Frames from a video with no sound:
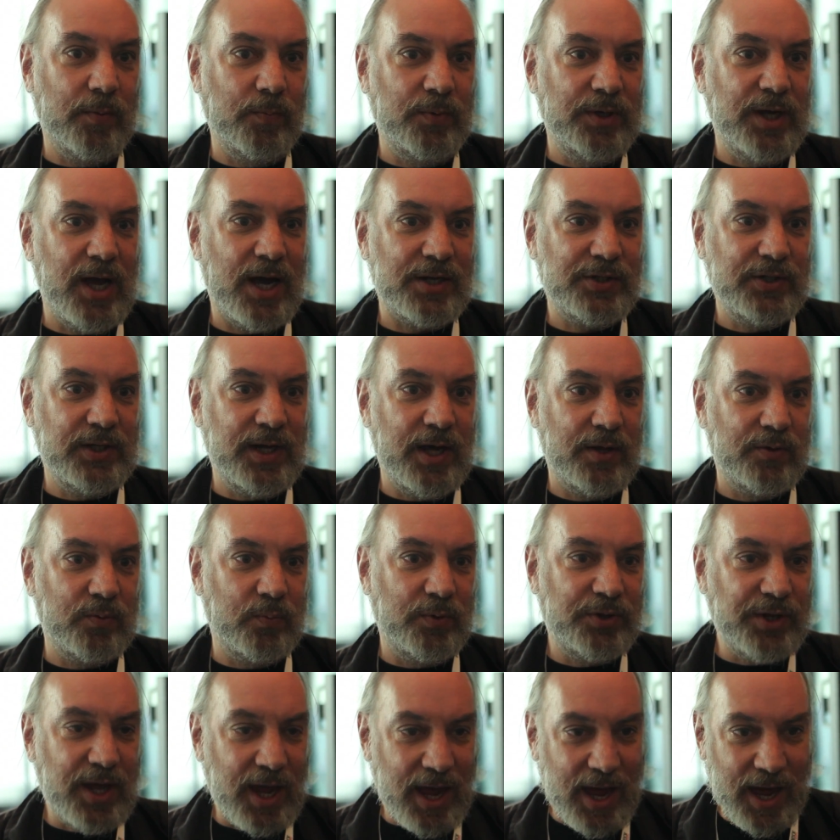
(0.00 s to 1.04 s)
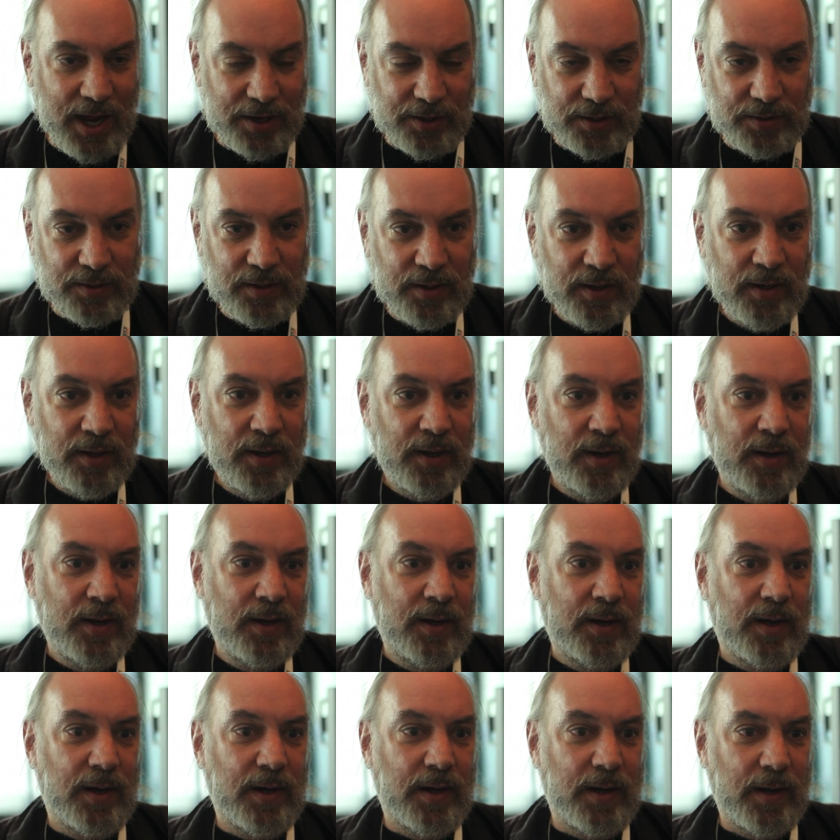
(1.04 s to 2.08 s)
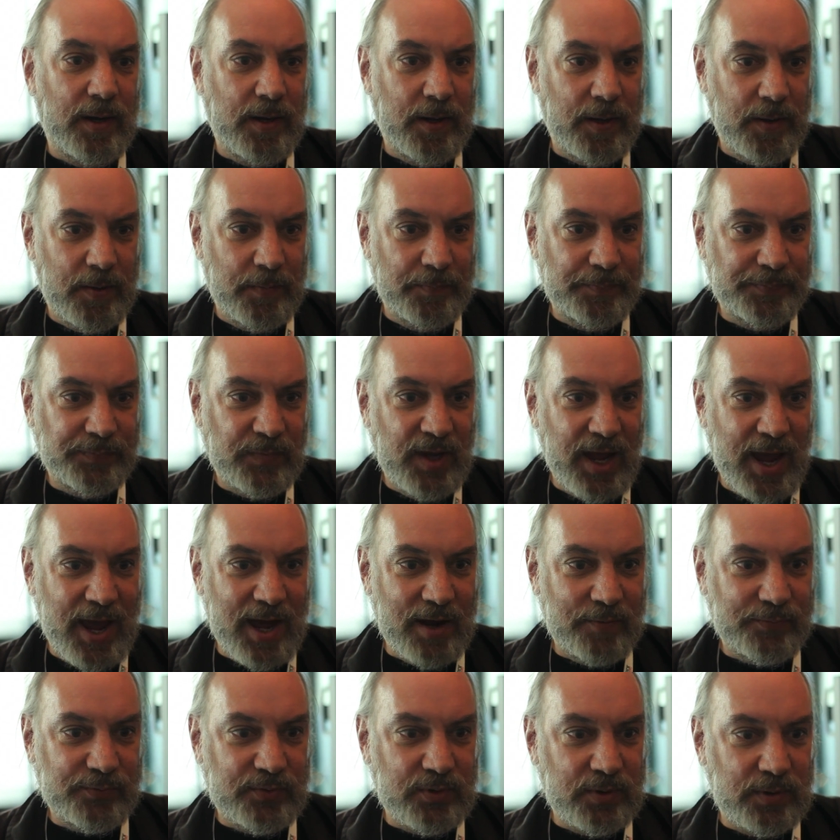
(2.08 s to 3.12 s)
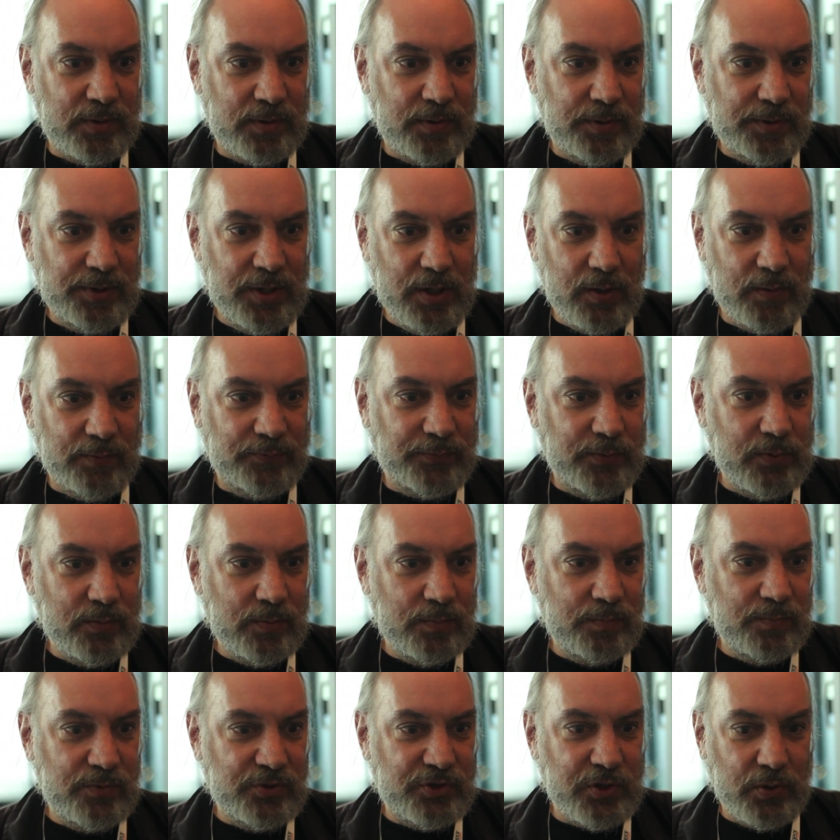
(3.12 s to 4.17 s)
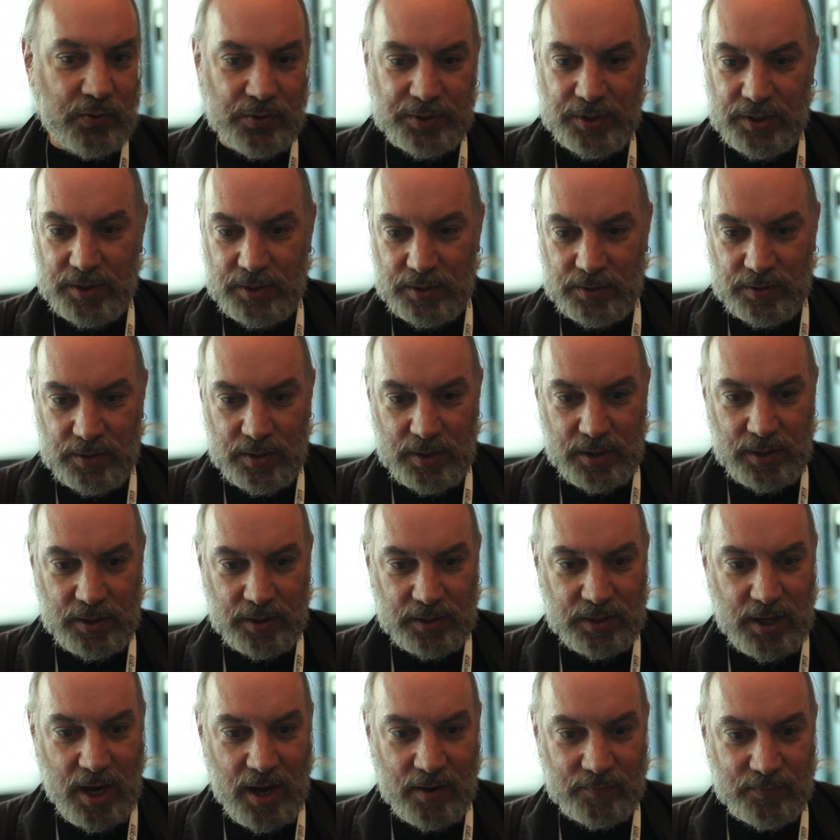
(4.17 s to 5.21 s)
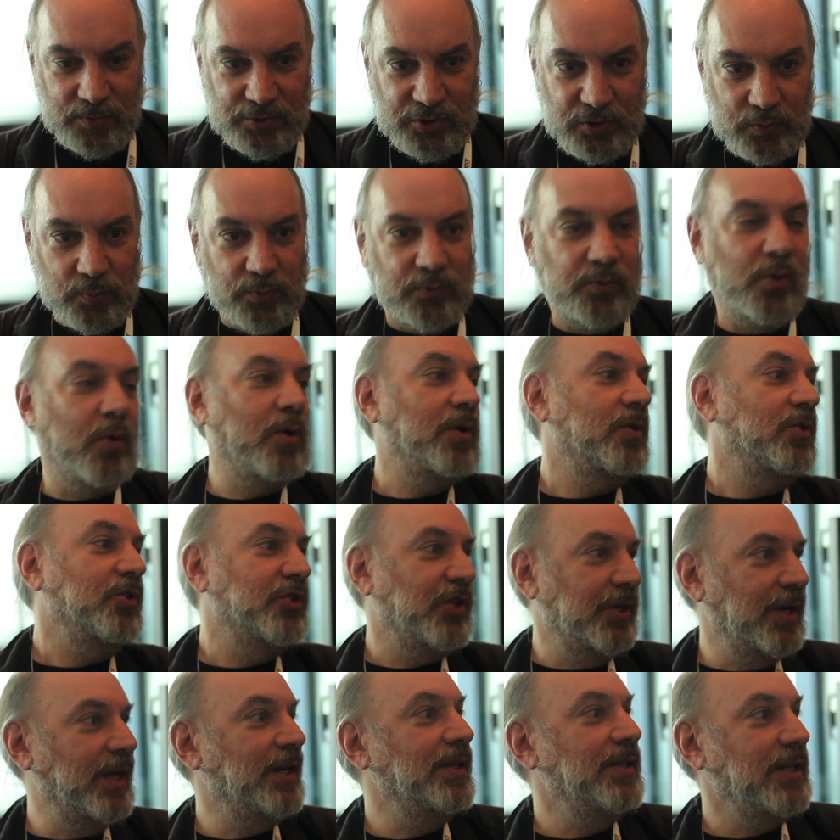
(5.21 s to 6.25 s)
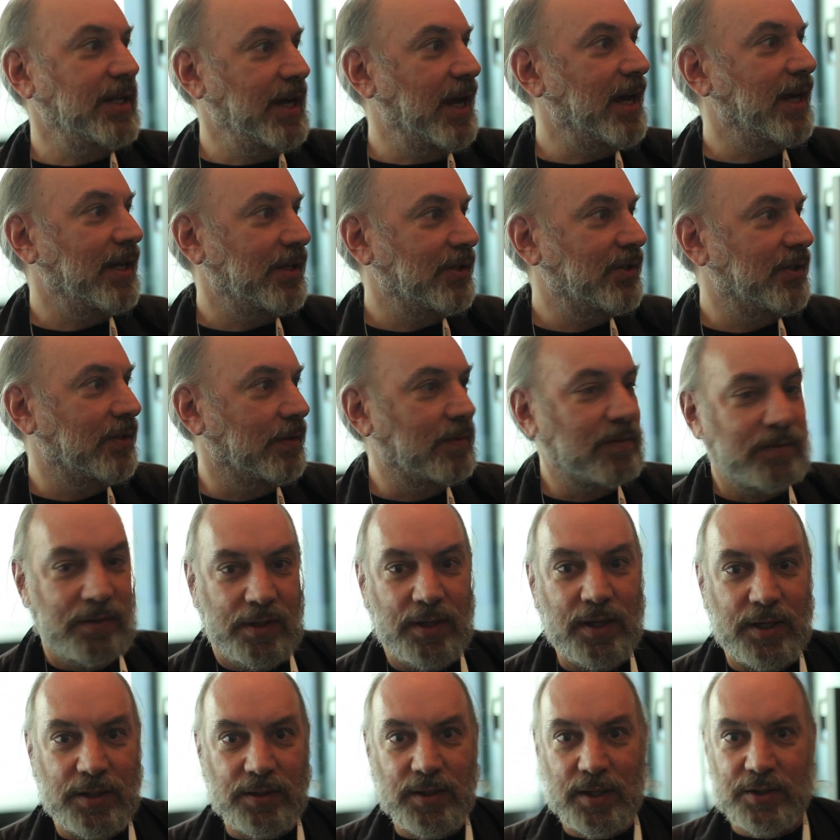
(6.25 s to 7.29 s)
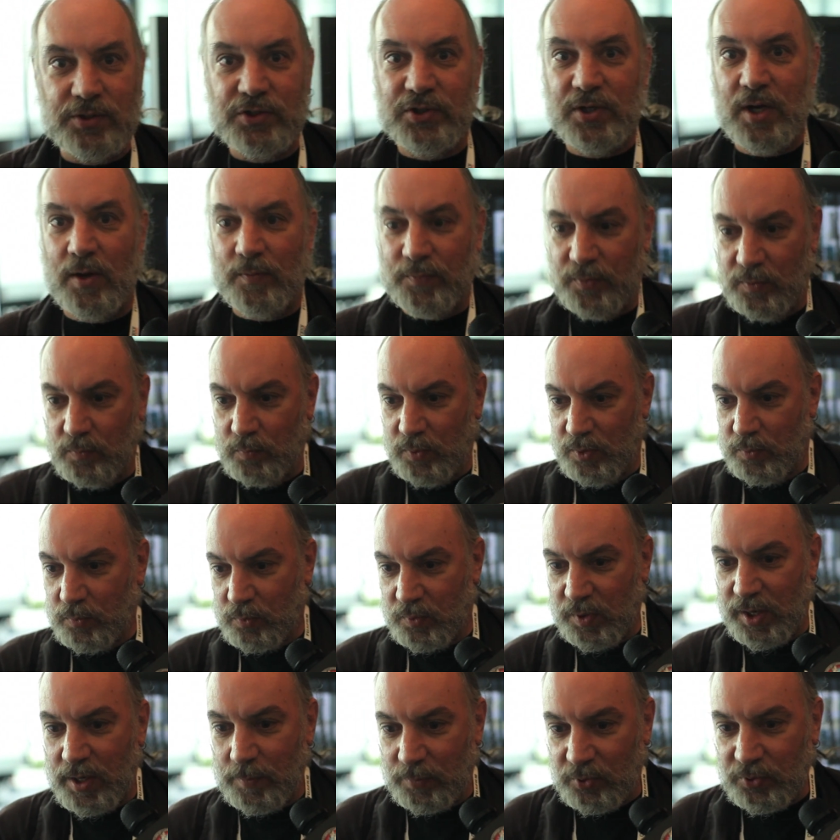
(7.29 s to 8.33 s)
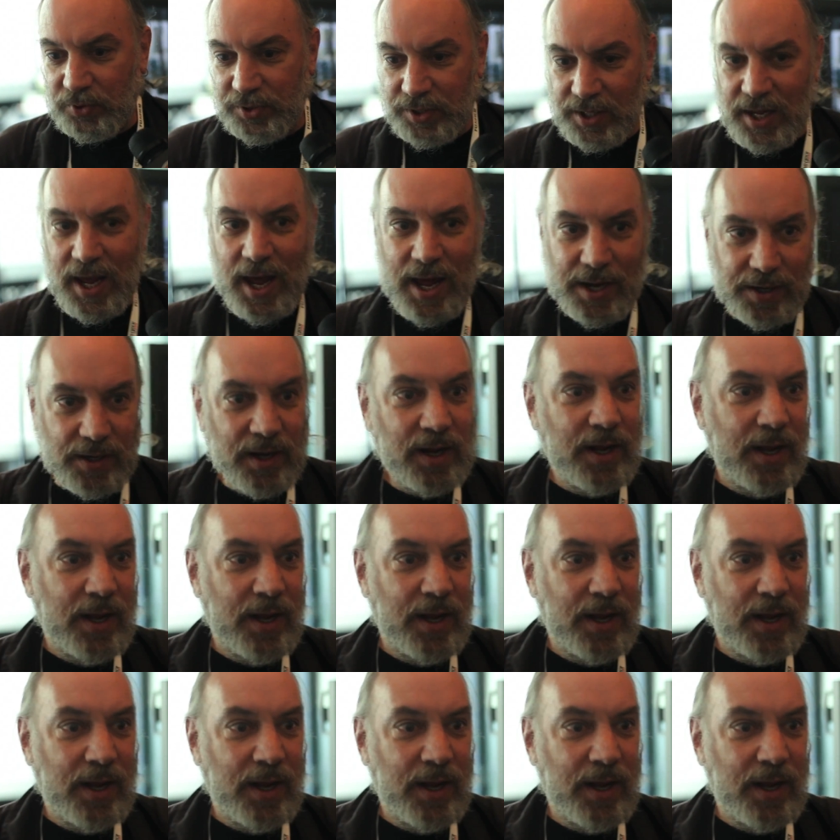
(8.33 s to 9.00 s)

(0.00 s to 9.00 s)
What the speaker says: we got together with Canon after a few zillion conferences with lawyers and NDAs and stuff, and we were able to get